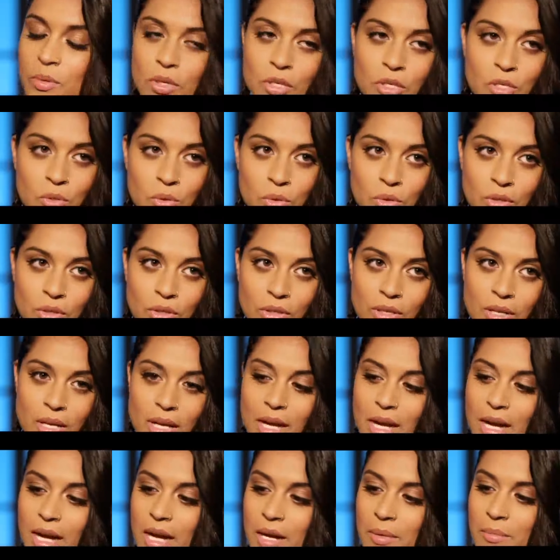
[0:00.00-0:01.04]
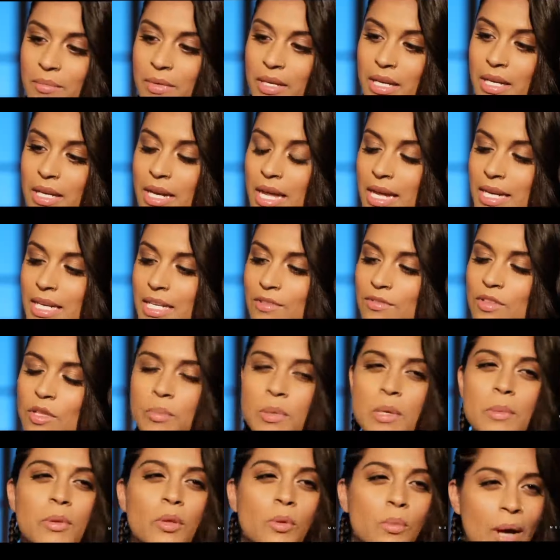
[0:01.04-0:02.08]
spiritual, and even
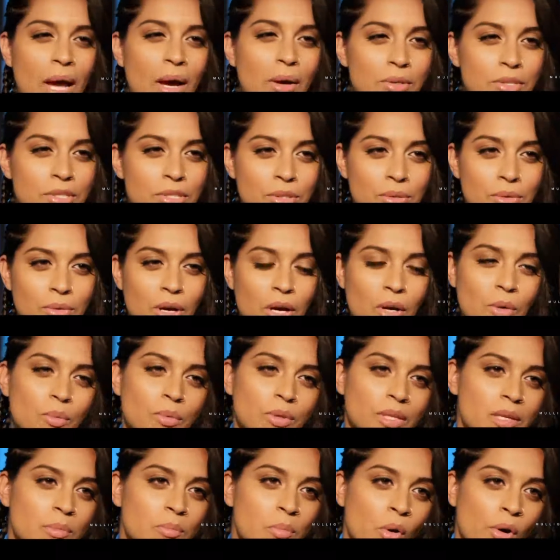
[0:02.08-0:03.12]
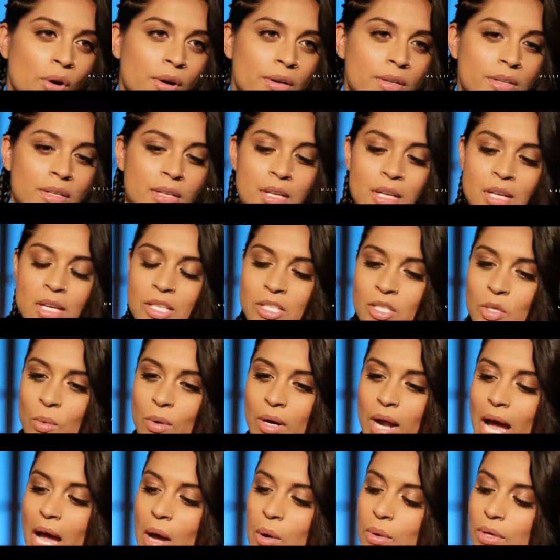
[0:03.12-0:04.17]
the people around you are really important. So
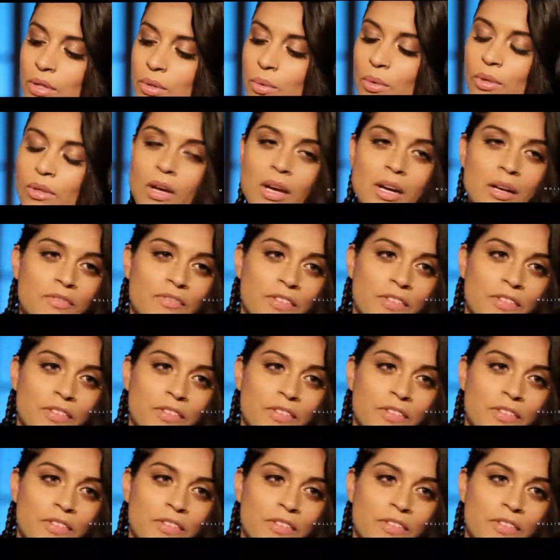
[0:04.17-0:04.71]
when I went through a